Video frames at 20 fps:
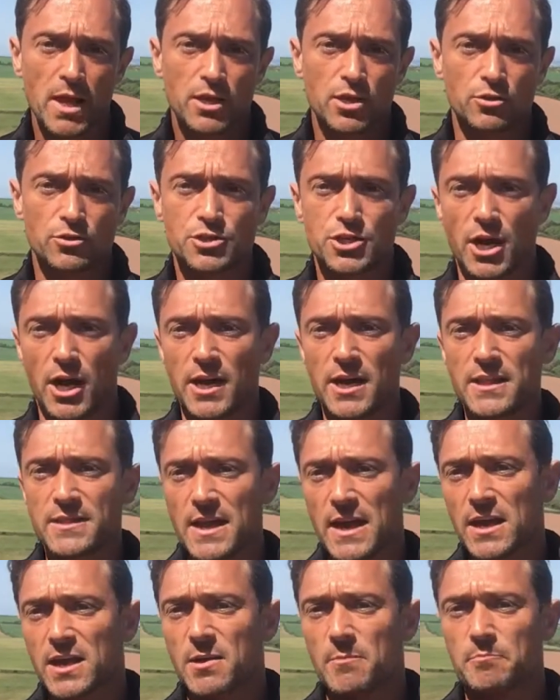Your journey
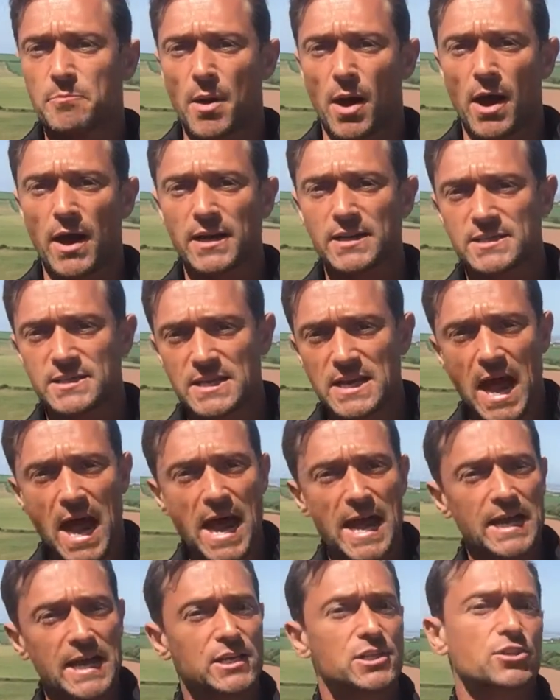then combines the
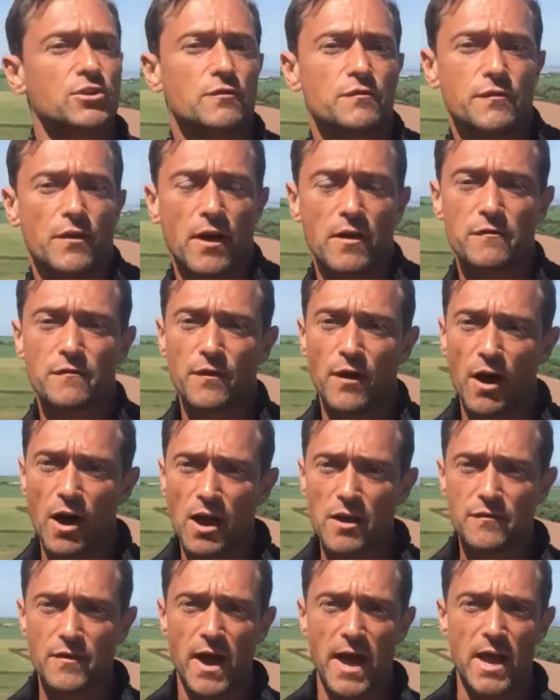A two fifty-five,